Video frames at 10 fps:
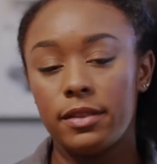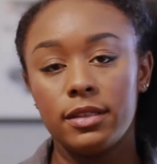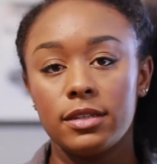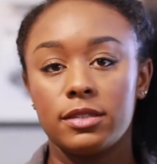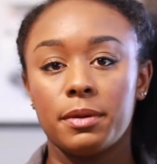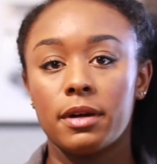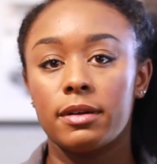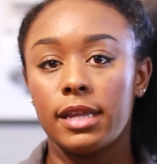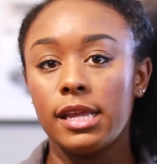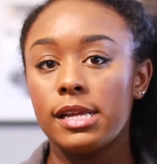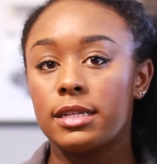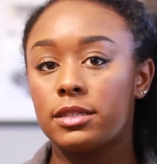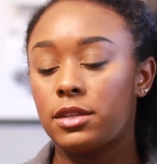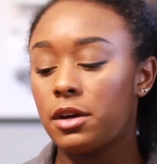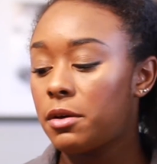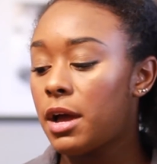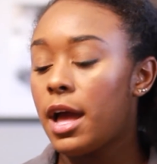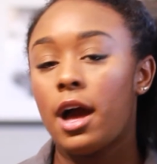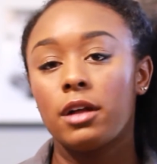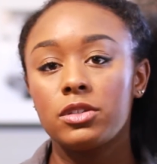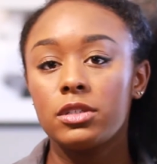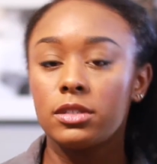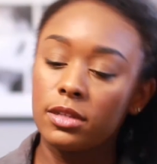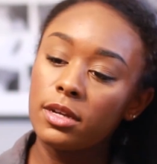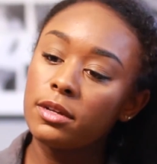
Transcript: think that's about it. So I'll just